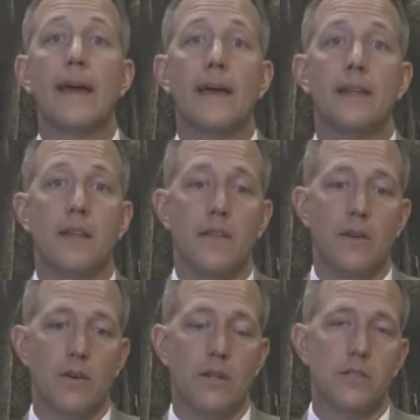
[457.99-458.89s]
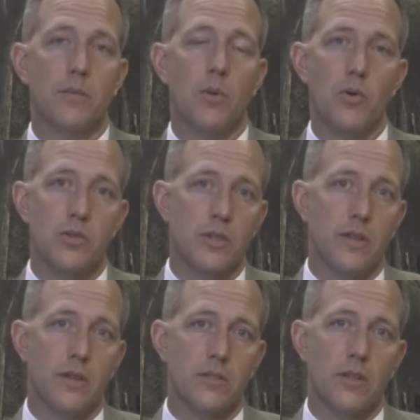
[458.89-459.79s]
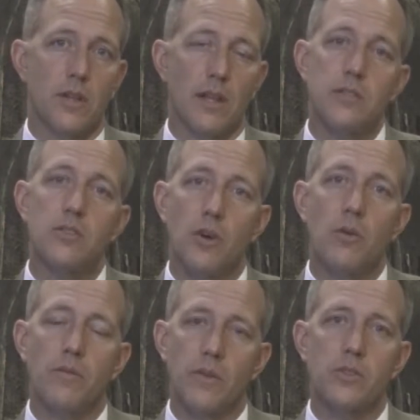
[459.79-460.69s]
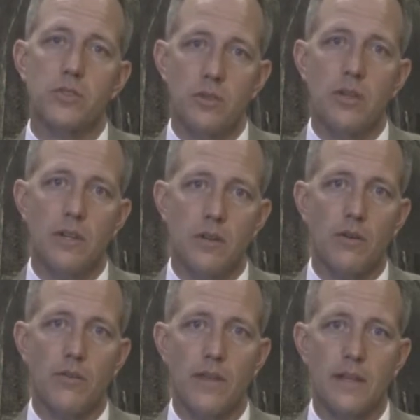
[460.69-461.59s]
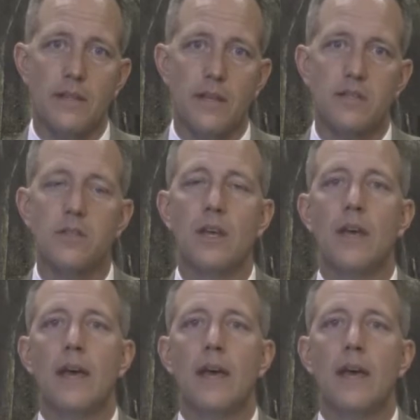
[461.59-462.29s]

and there is a portion there that's going to let you know what verses you need to know for that test,